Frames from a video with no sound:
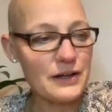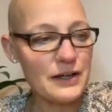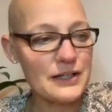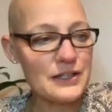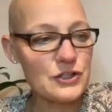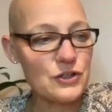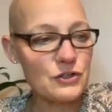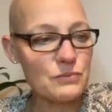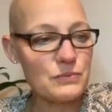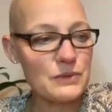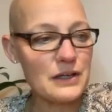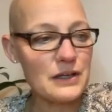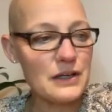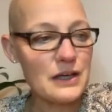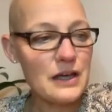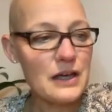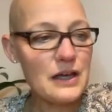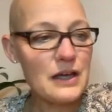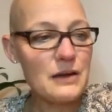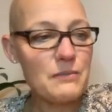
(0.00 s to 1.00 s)
It took me
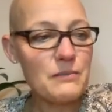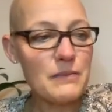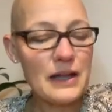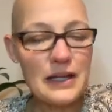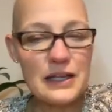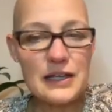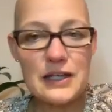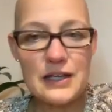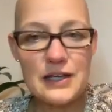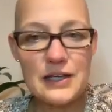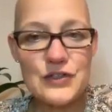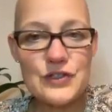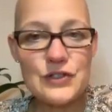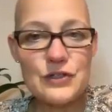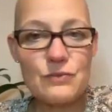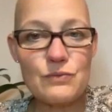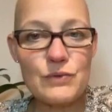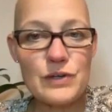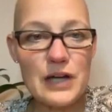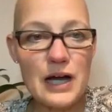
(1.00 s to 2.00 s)
many years
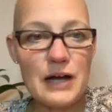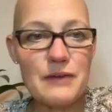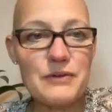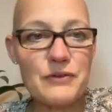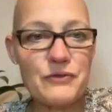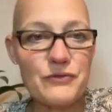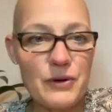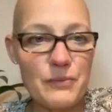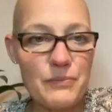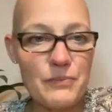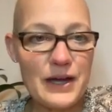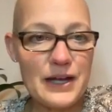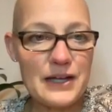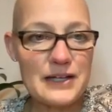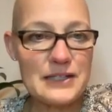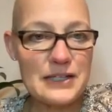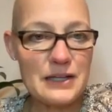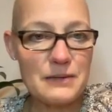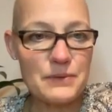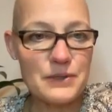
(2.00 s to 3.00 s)
to recover from that
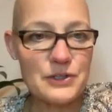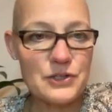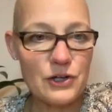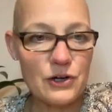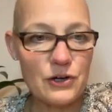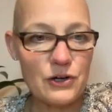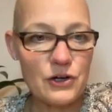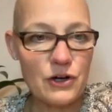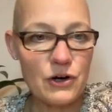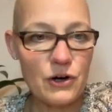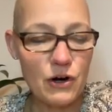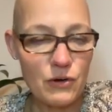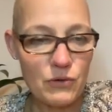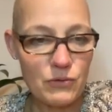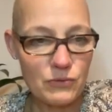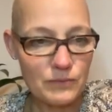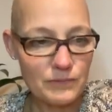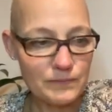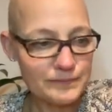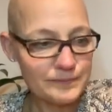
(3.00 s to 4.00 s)
deep, dark
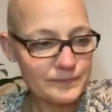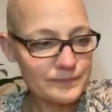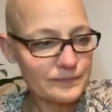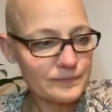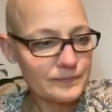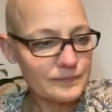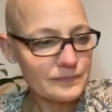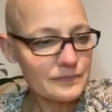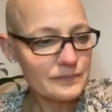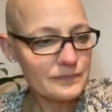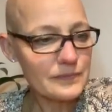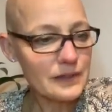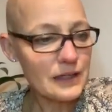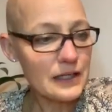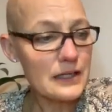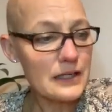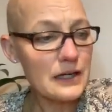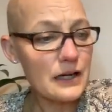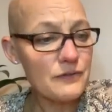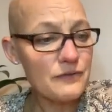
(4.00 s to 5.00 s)
hole.
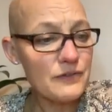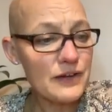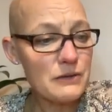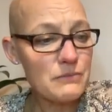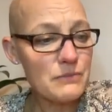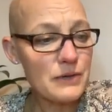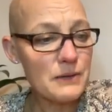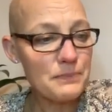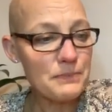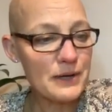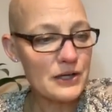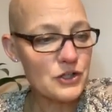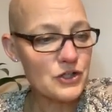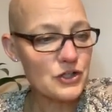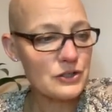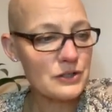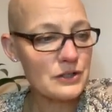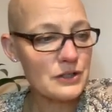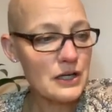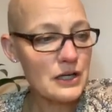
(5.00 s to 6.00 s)
And I found my
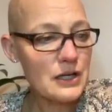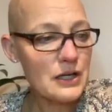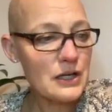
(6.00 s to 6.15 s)
passion